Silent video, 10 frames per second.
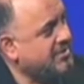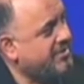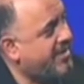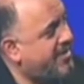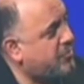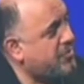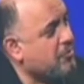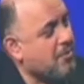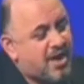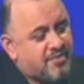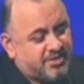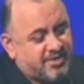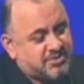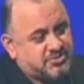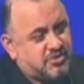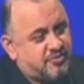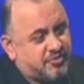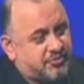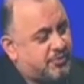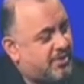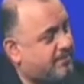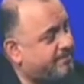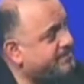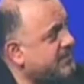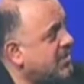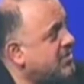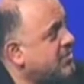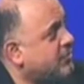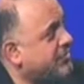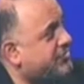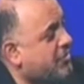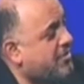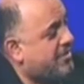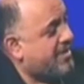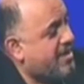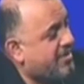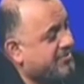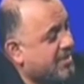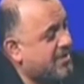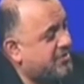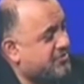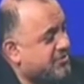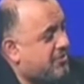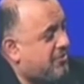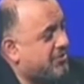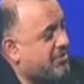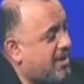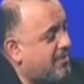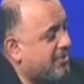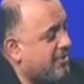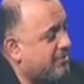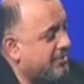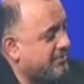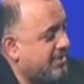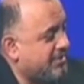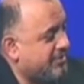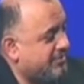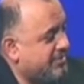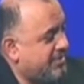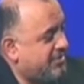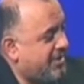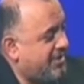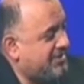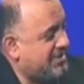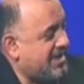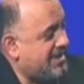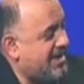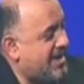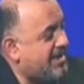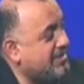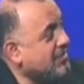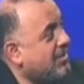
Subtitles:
Now, how did we arrive at that surface? Well, we started out, as I mentioned, a long time ago in 1988,